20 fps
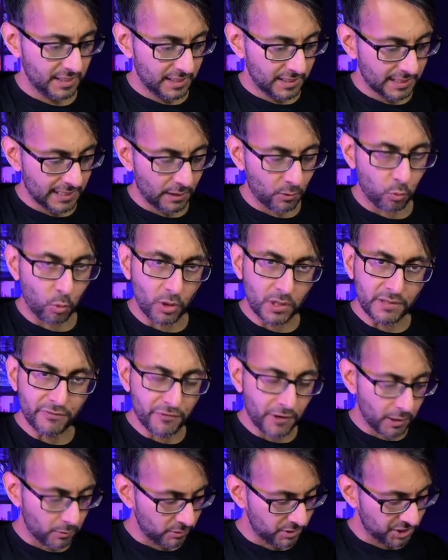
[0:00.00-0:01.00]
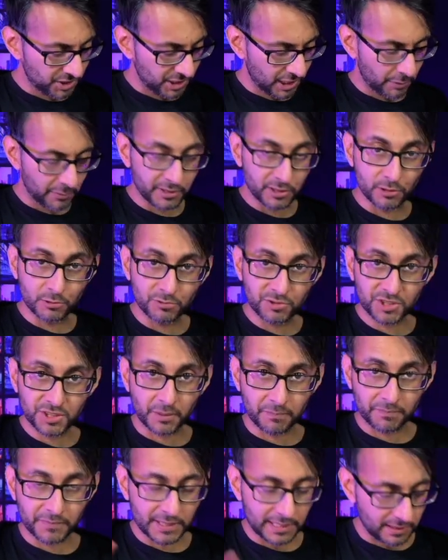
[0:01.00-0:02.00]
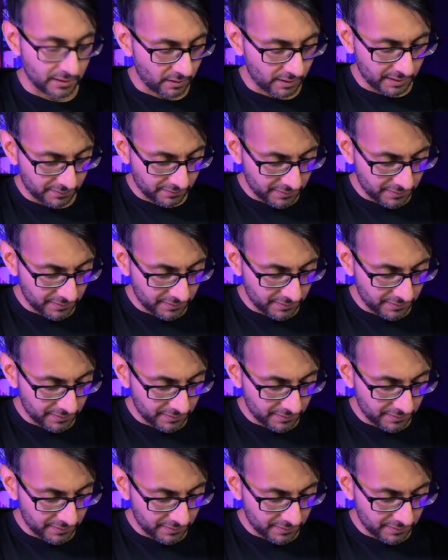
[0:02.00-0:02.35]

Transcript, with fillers: Now, what if I was to go and do something like